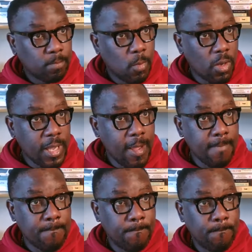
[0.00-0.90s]
Okay?
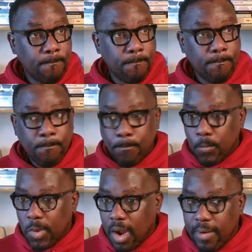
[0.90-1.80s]

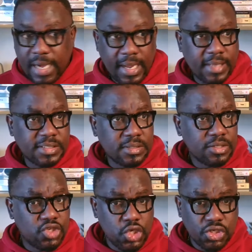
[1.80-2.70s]
All right, guys.
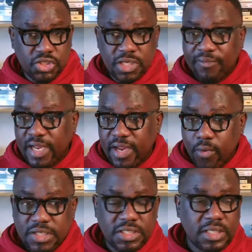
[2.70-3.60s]
Do you still have any
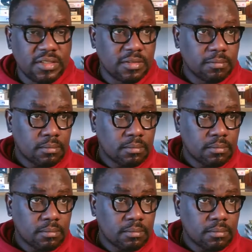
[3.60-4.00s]
questions?